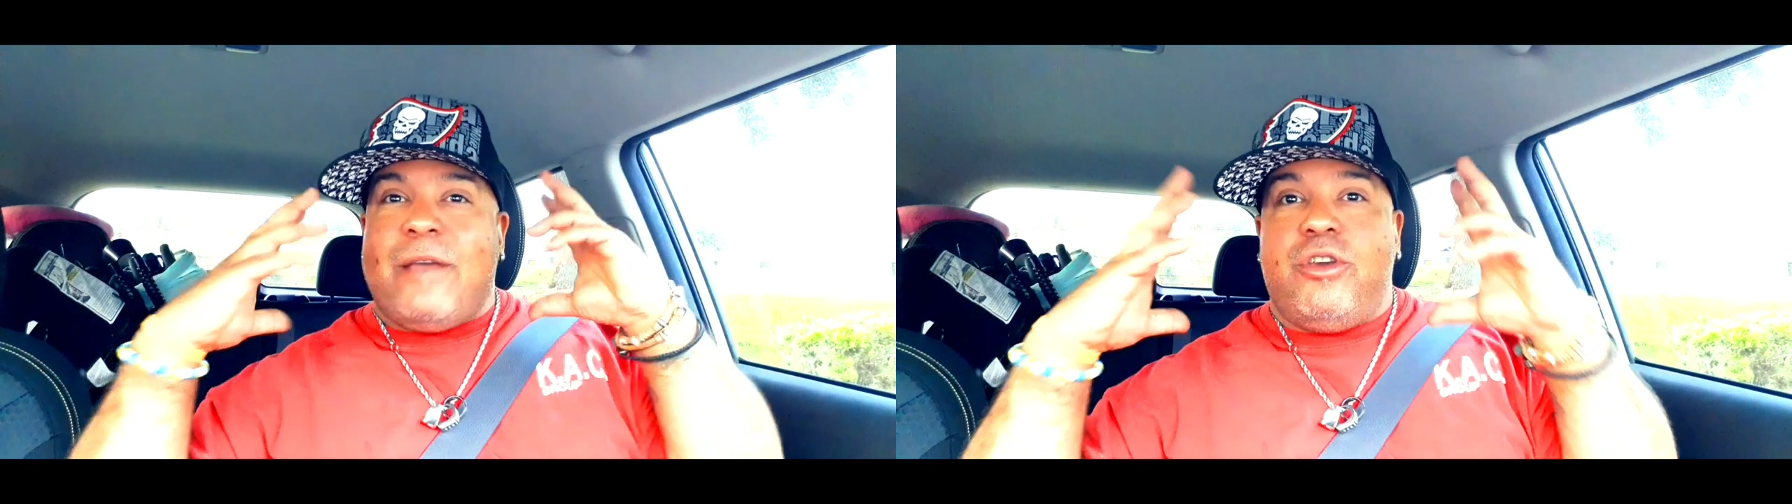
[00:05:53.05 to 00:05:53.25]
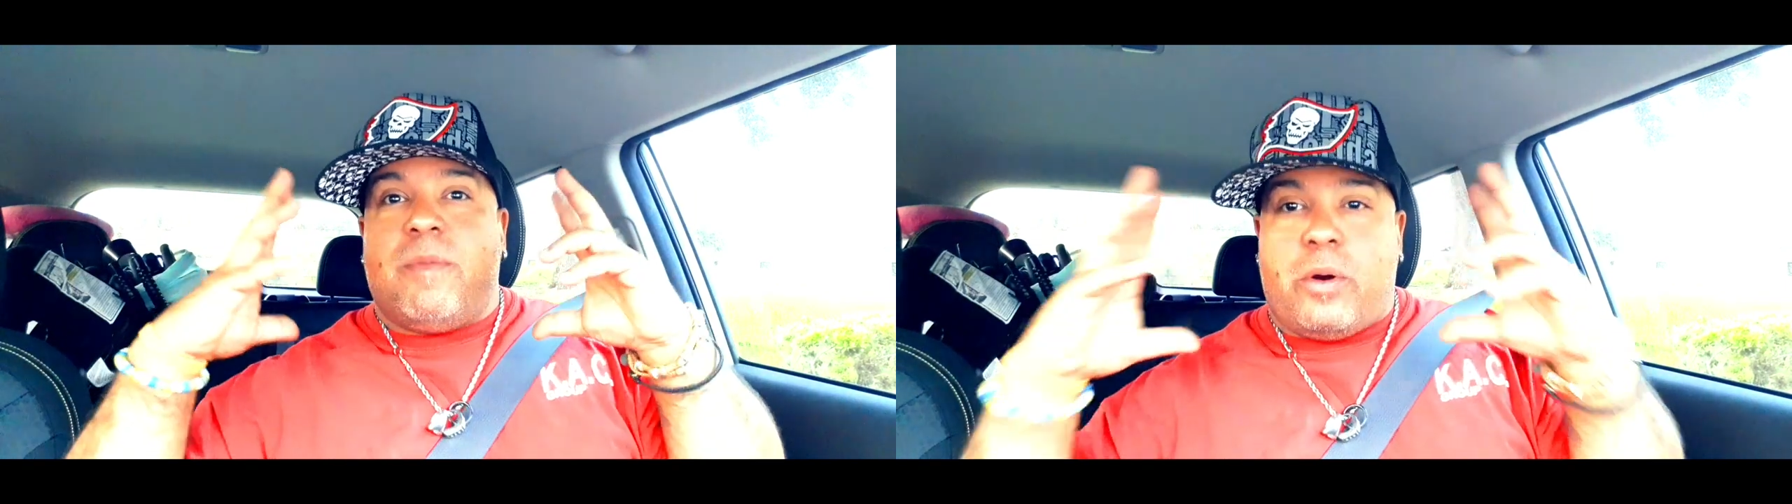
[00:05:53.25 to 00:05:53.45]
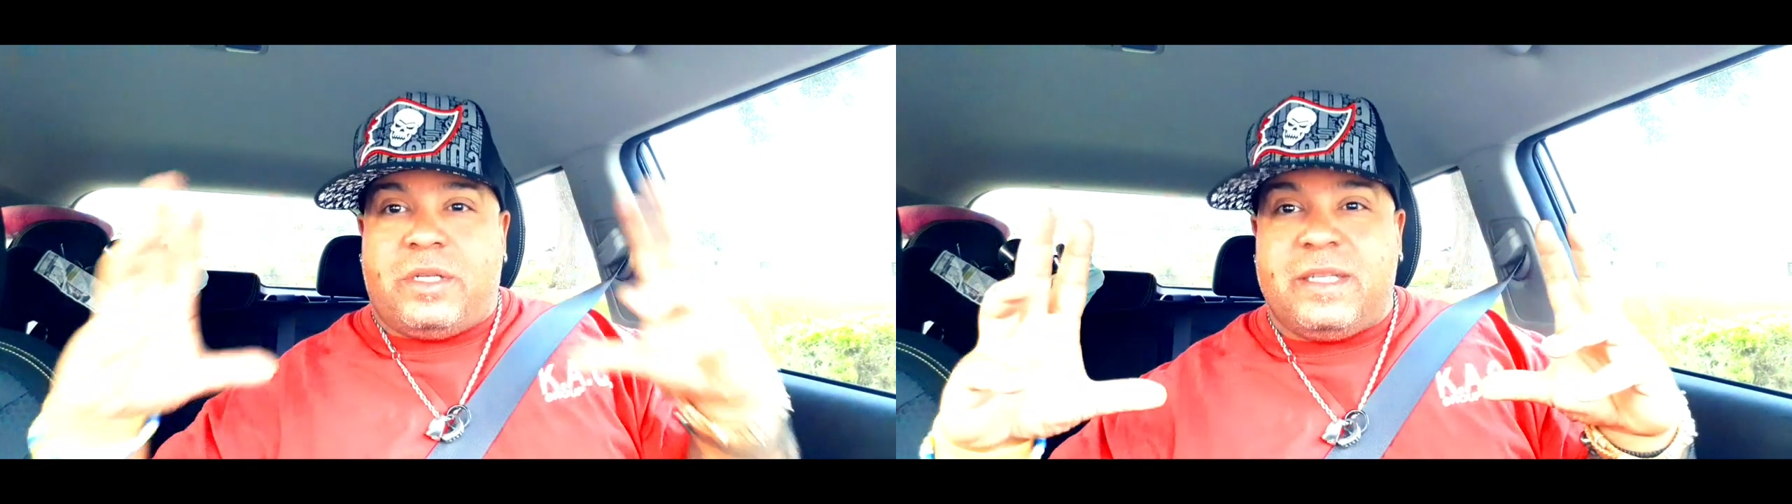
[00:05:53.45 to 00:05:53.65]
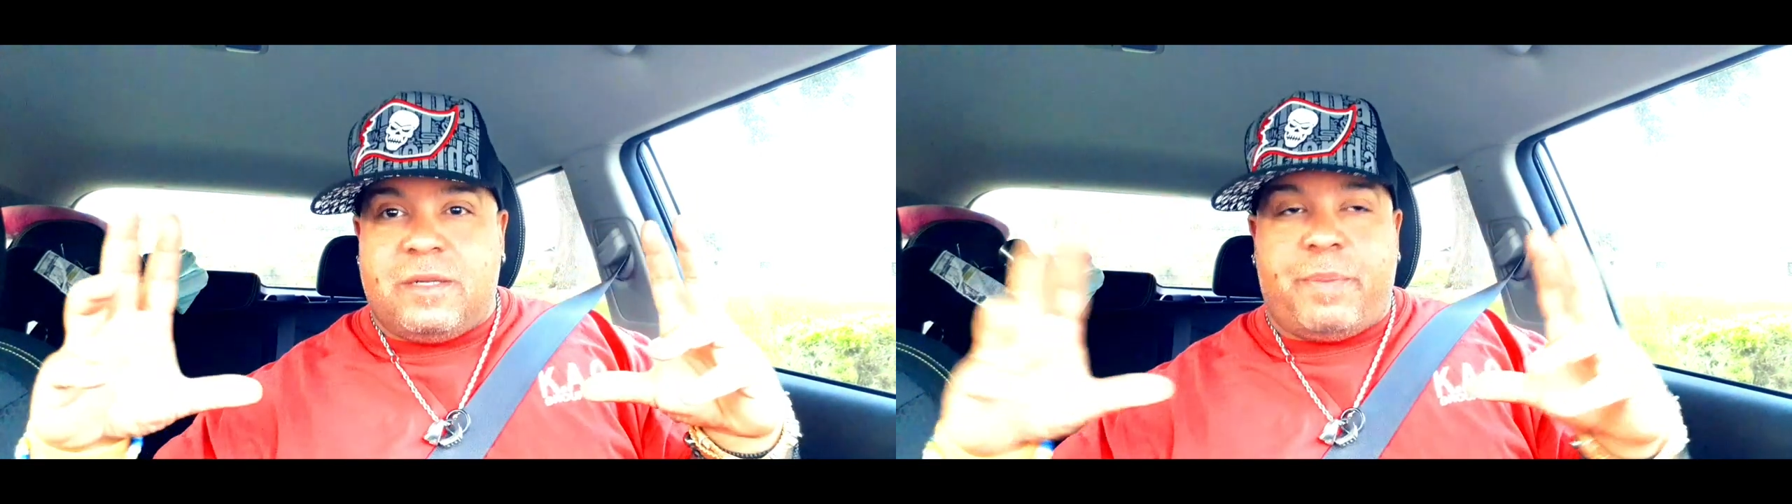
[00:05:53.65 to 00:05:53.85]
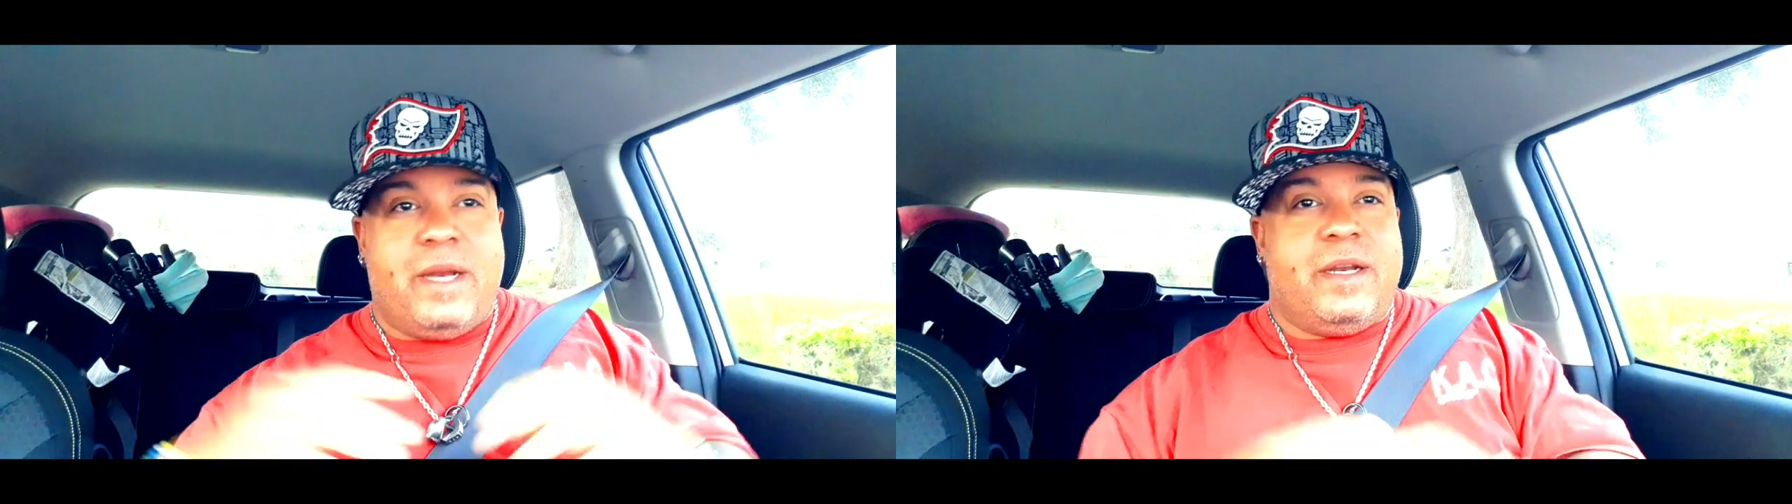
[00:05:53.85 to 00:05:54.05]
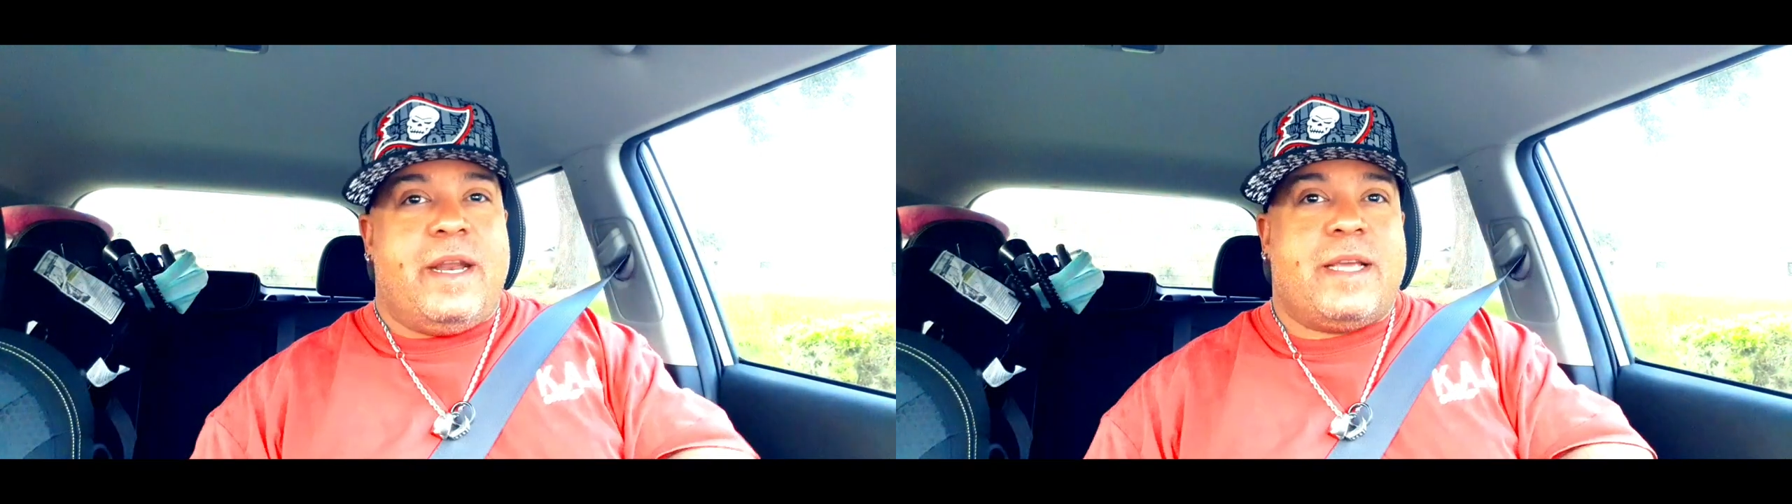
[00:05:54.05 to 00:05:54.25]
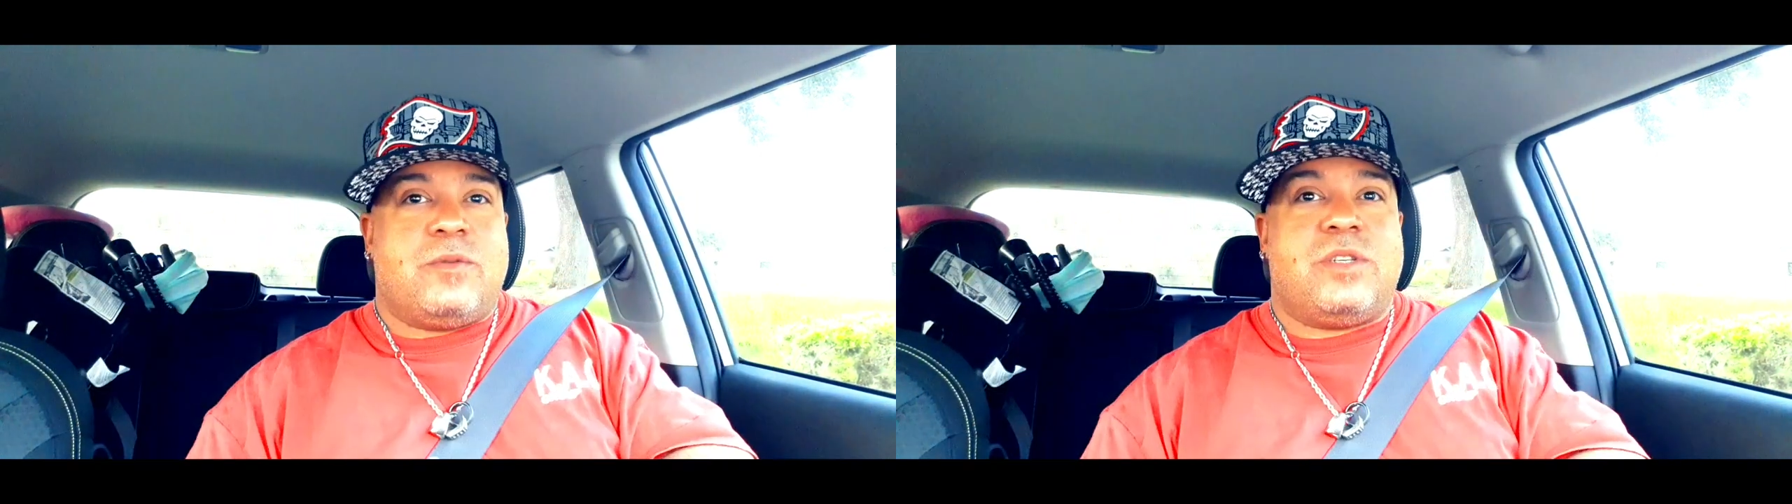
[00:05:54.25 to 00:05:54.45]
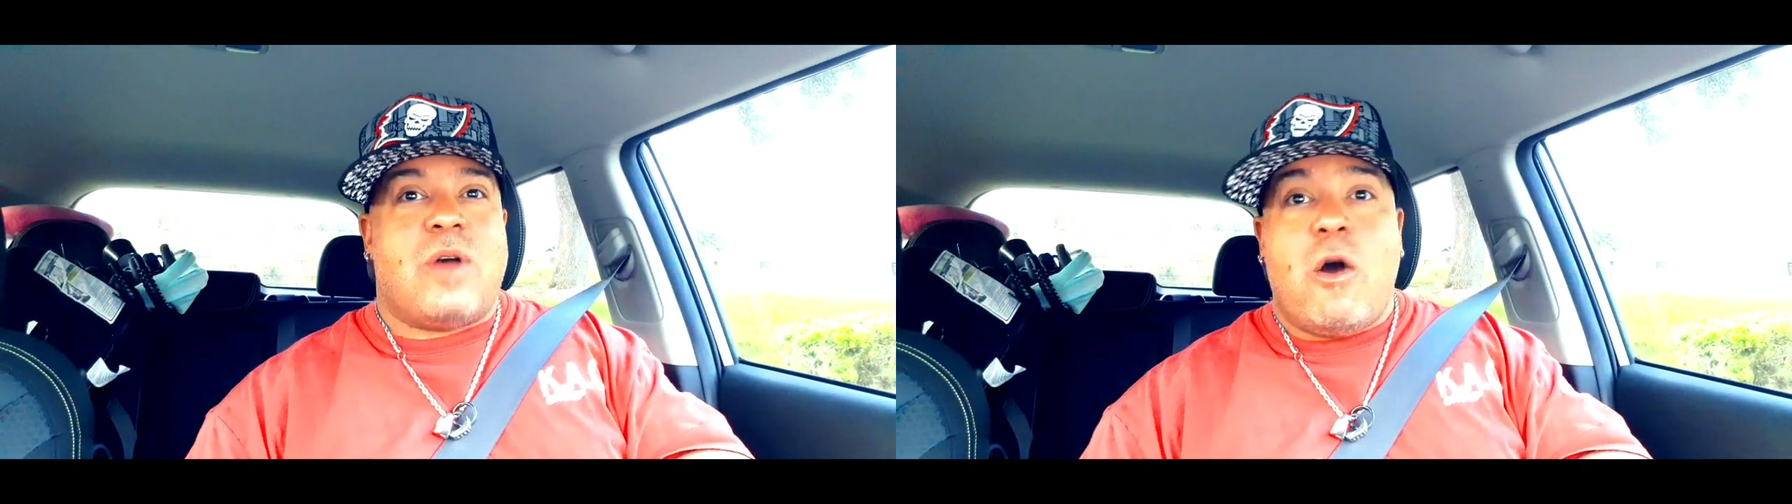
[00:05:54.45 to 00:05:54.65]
how you can participate in the next one.